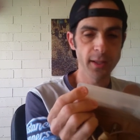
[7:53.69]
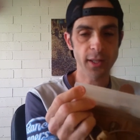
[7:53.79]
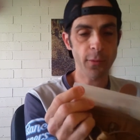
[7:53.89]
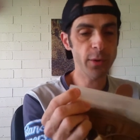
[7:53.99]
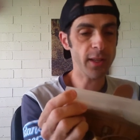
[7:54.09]

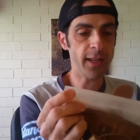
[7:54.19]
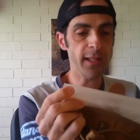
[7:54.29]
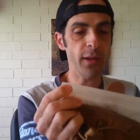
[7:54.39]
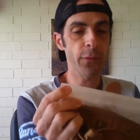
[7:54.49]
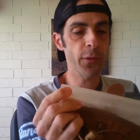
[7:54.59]
So really
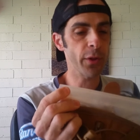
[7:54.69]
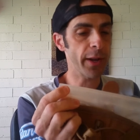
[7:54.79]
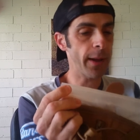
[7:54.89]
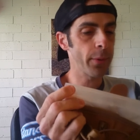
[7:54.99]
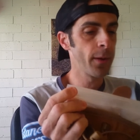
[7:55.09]
easy, fill it
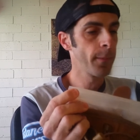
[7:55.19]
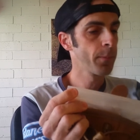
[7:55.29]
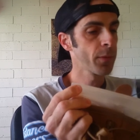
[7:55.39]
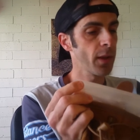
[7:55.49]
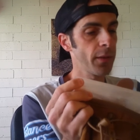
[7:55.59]
up,
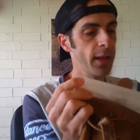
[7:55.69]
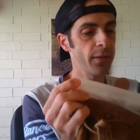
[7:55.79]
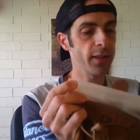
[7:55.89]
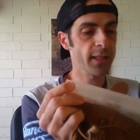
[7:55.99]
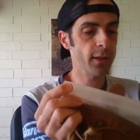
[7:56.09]

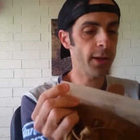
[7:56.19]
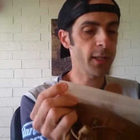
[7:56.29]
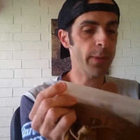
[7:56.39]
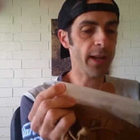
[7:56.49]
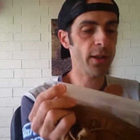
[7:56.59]
then this
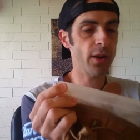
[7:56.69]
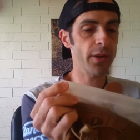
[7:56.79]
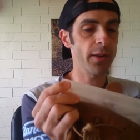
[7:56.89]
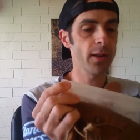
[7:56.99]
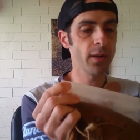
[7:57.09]
slides back
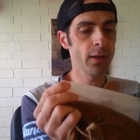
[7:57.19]
on,